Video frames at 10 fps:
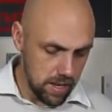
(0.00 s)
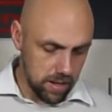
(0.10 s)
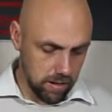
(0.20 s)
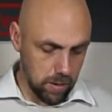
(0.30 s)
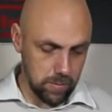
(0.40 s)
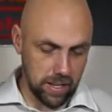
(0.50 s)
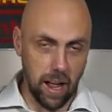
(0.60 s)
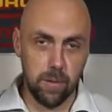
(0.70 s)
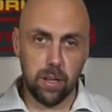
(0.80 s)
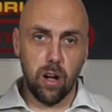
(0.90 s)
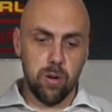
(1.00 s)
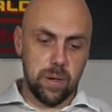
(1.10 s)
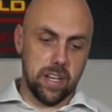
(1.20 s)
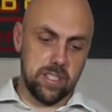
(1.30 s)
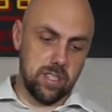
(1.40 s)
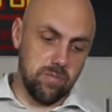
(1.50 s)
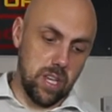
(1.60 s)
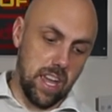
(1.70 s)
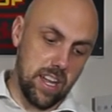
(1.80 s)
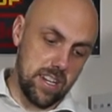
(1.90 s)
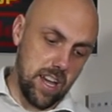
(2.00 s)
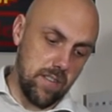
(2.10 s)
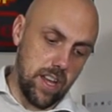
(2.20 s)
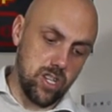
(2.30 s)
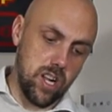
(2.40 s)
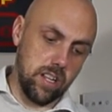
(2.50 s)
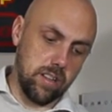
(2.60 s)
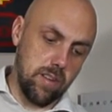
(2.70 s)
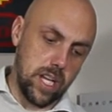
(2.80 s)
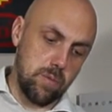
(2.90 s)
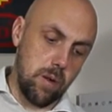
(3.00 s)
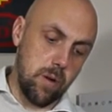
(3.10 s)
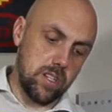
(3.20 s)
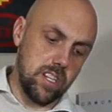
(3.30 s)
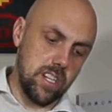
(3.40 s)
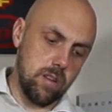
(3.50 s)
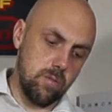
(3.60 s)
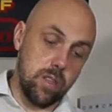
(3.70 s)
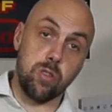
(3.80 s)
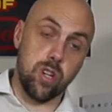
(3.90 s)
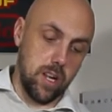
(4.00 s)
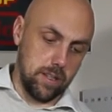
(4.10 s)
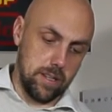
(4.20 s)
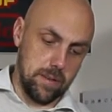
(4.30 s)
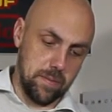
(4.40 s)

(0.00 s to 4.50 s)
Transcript: creme de cacao because you can't have a chocolate raspberry martini without chocolate.